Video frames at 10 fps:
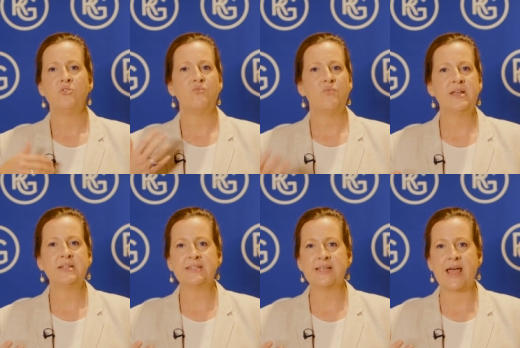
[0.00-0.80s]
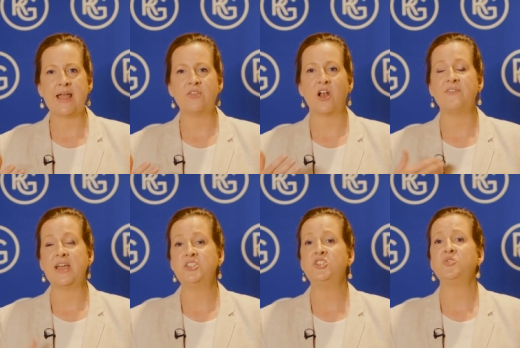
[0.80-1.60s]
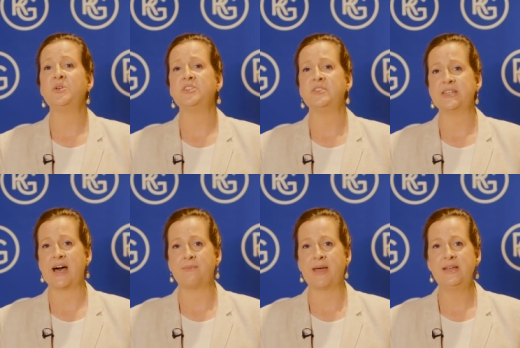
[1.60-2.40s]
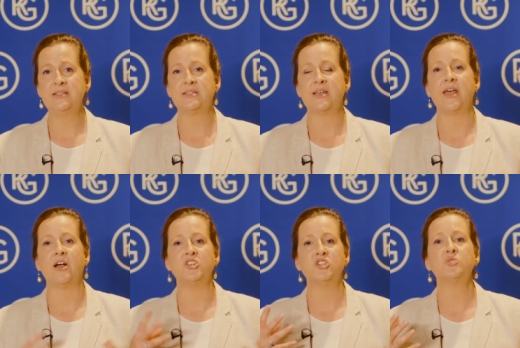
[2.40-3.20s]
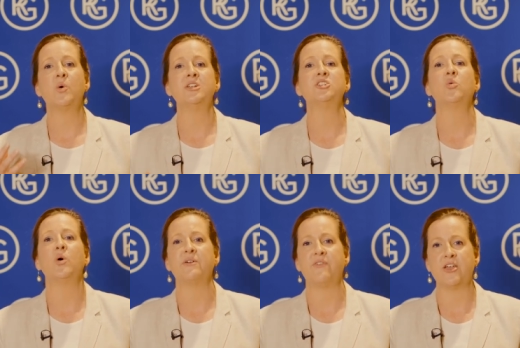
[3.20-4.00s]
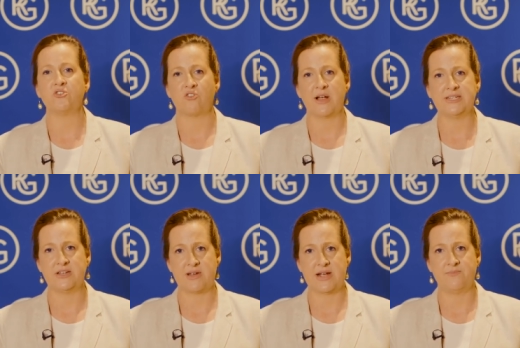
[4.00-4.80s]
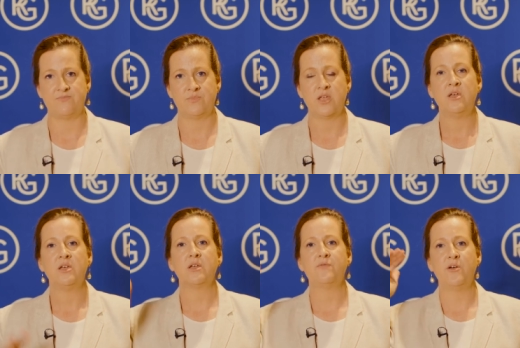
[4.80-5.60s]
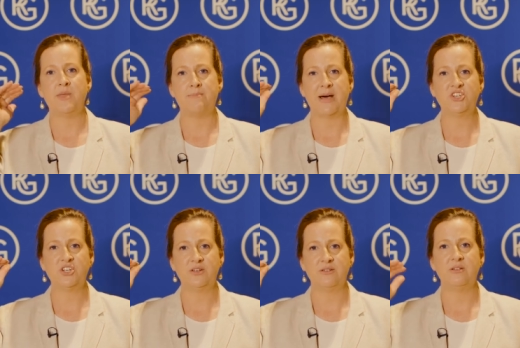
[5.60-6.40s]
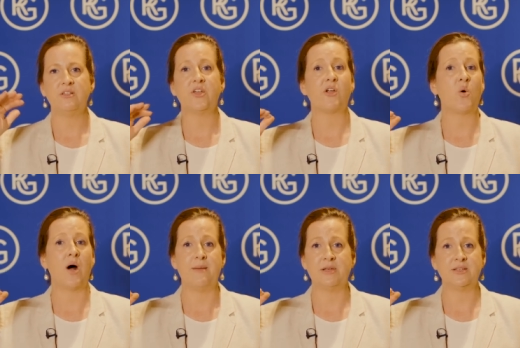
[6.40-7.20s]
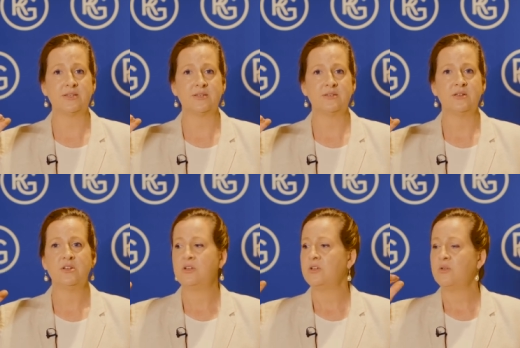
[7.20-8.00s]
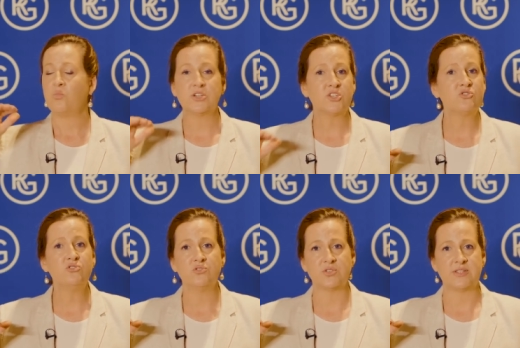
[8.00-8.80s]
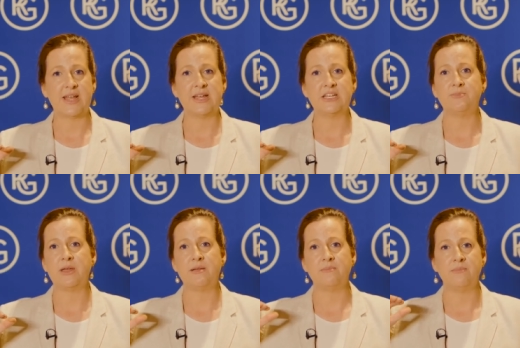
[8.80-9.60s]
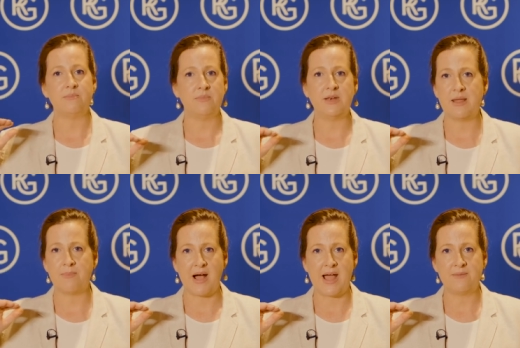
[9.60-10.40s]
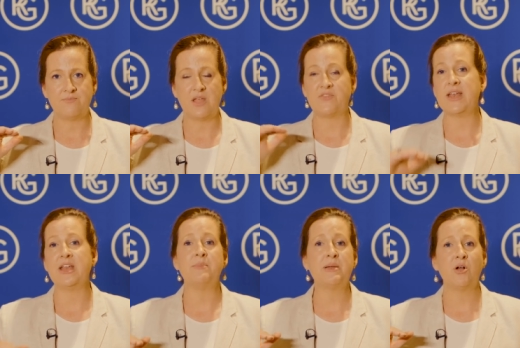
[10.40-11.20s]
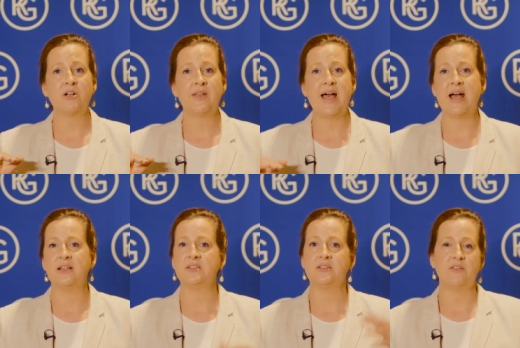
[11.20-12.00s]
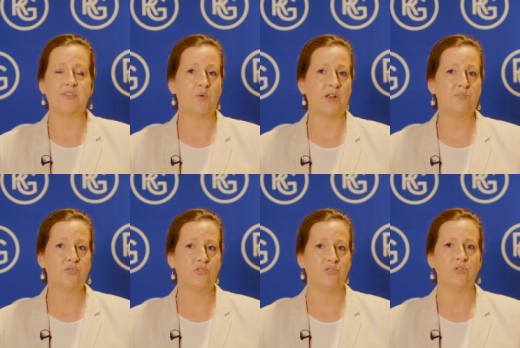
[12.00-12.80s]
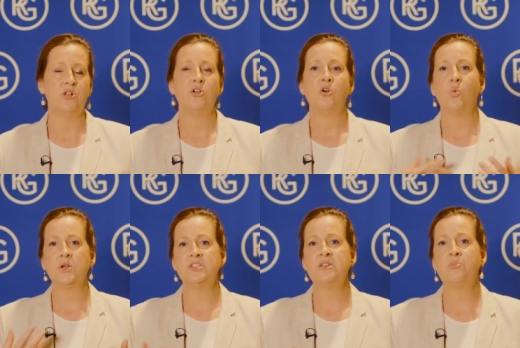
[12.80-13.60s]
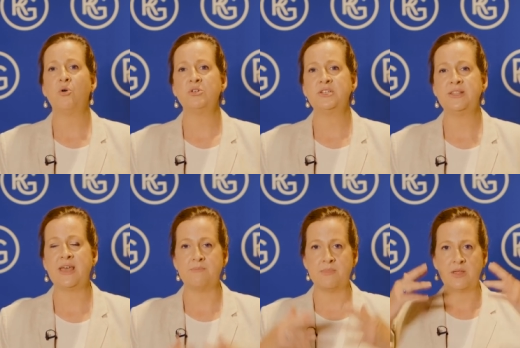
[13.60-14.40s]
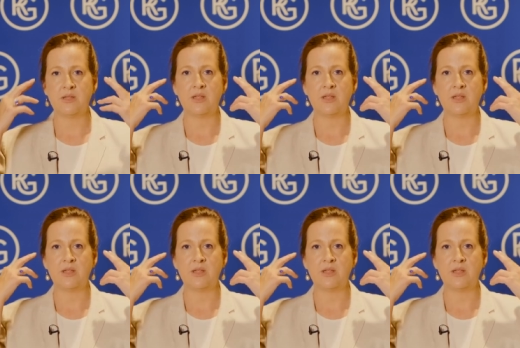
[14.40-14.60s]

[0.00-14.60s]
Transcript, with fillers: ring and say that I've entered you into the database and I just wanted to qualify your criteria. Confirm their budget, their requirements, what schools they need to be nearby, if they need a big block of land, if they want a pool, what's important to them.